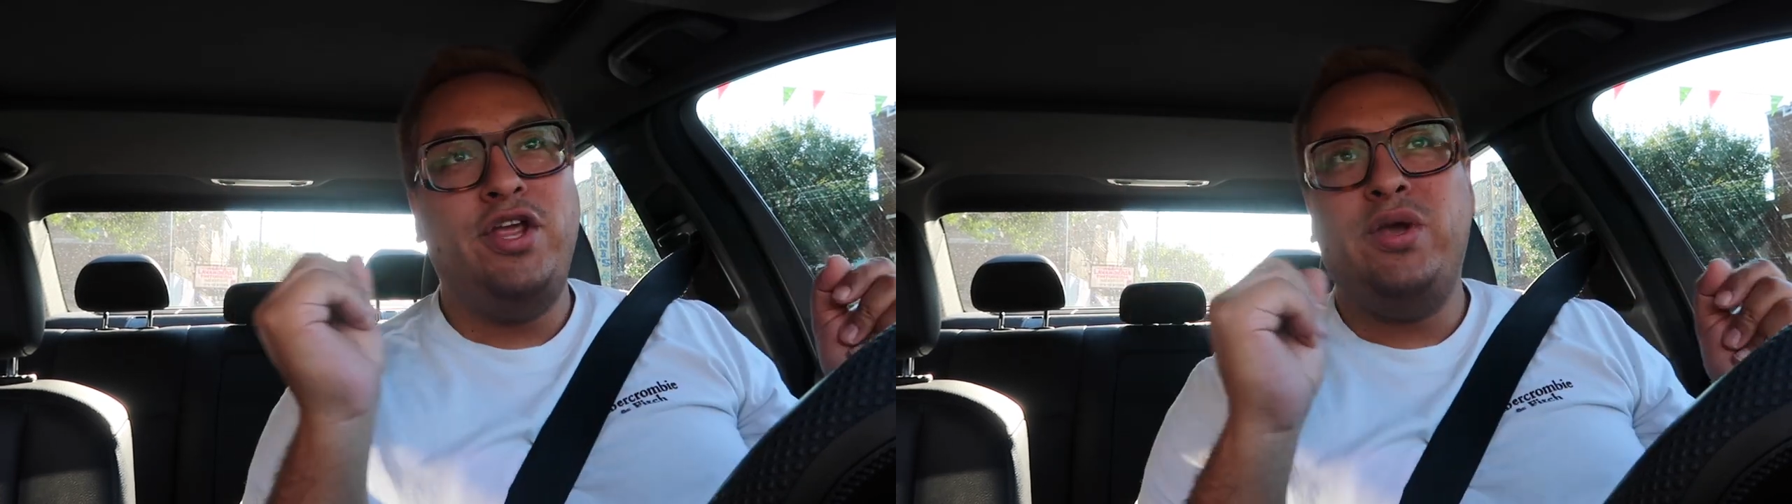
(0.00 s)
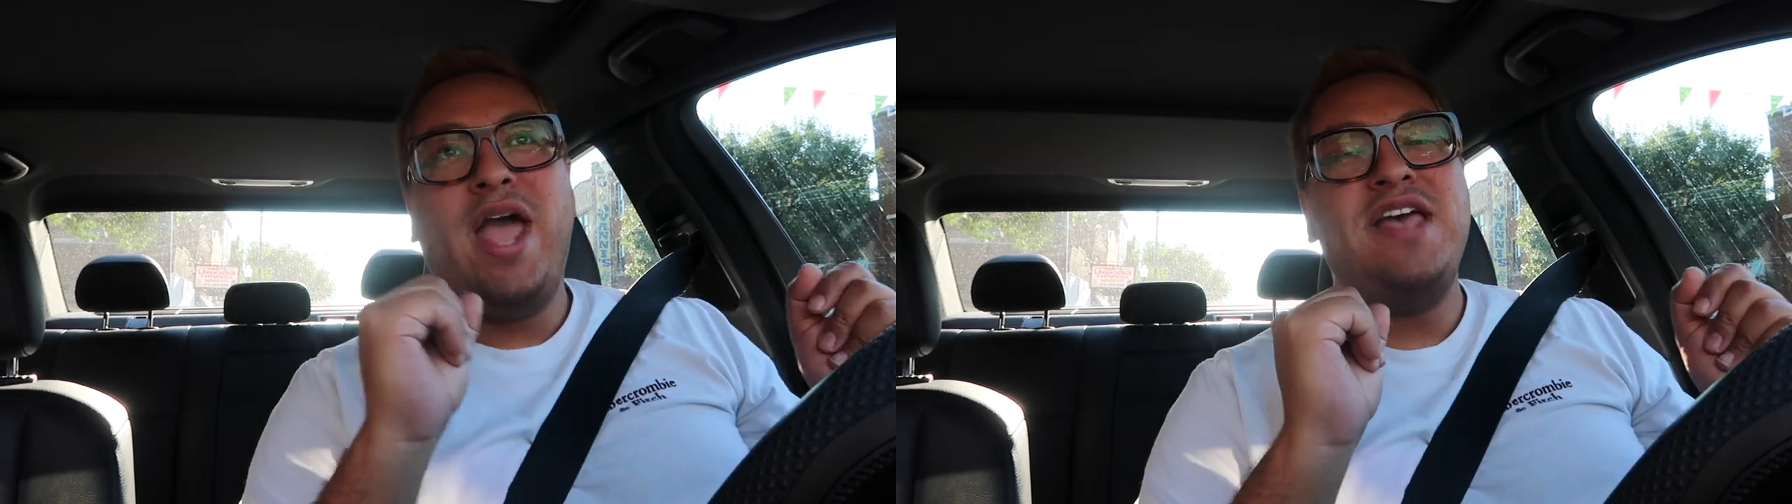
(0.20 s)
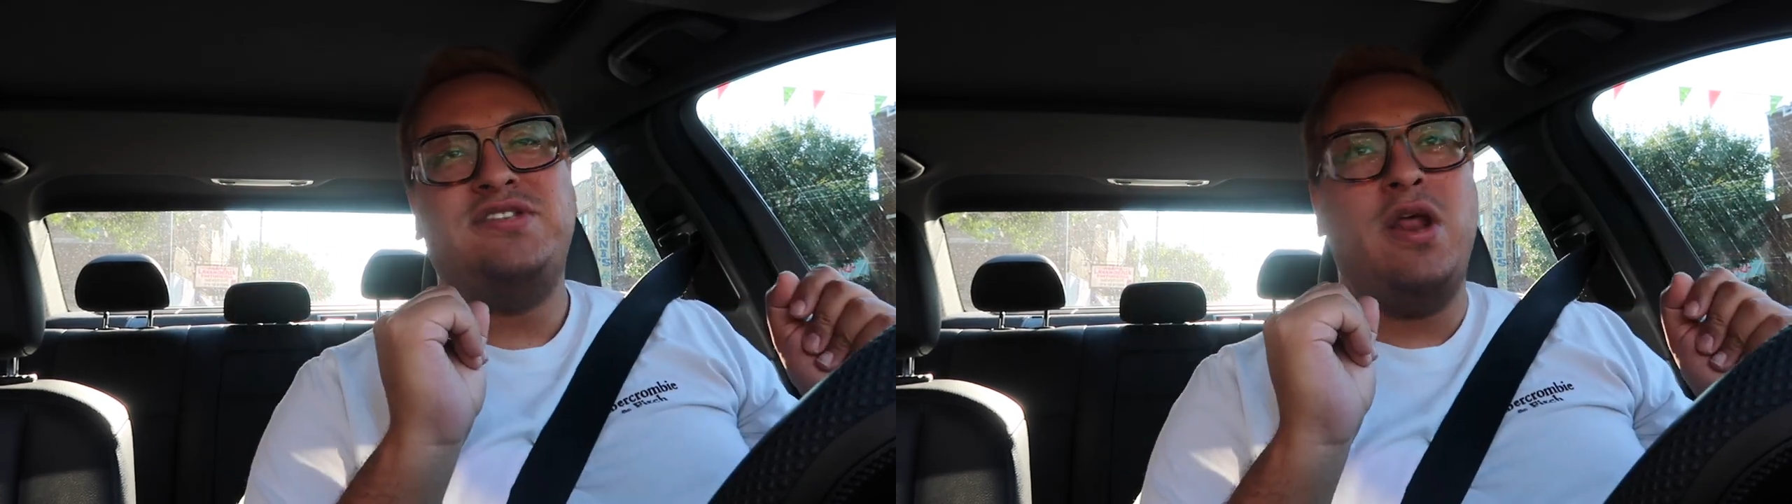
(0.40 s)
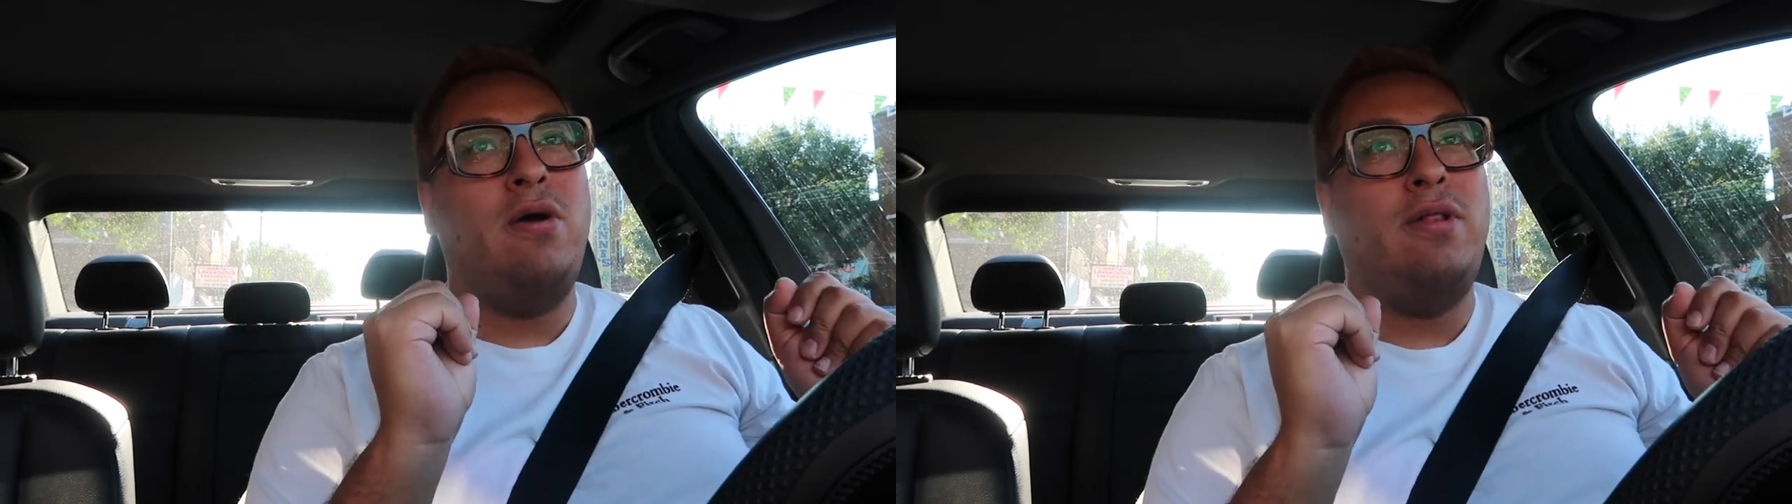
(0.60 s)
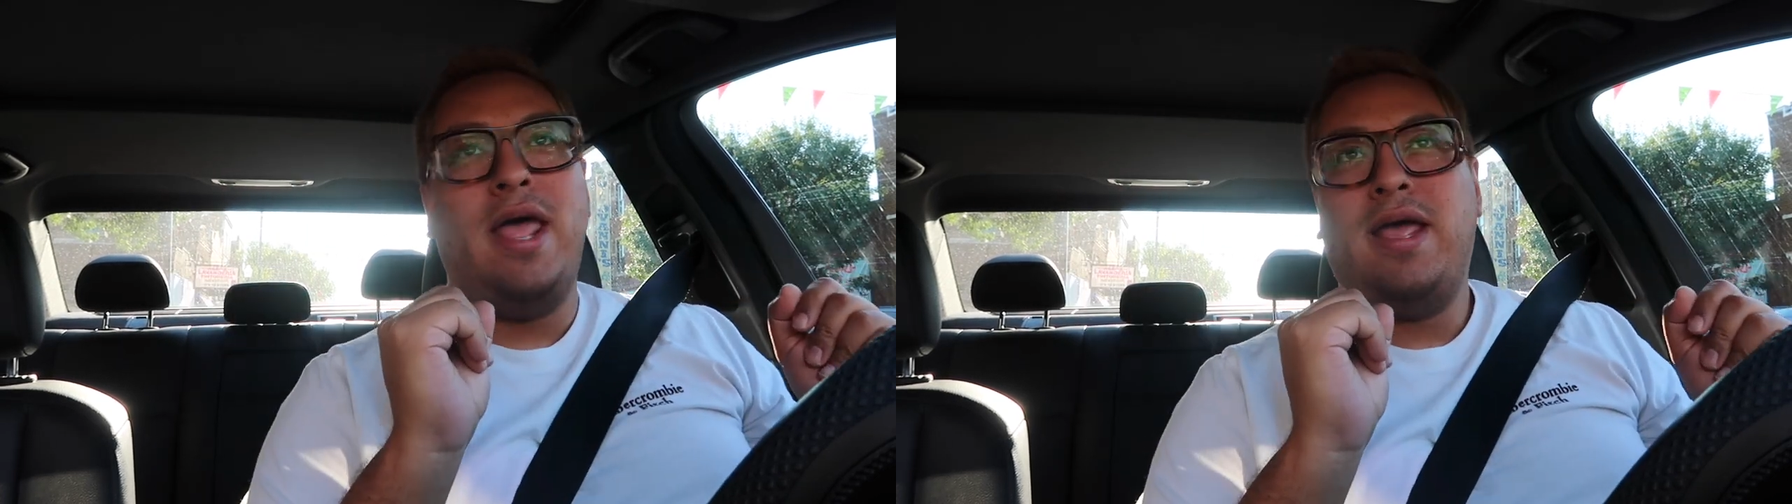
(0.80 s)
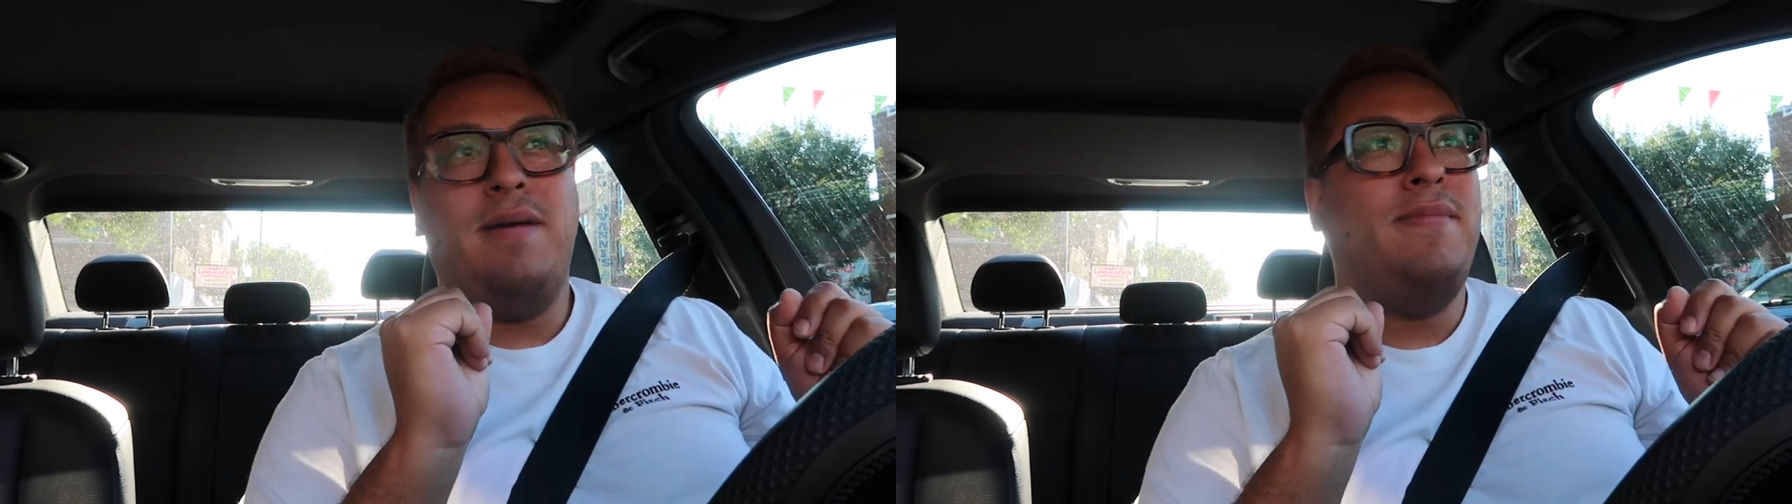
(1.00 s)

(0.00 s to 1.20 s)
You guys know, like a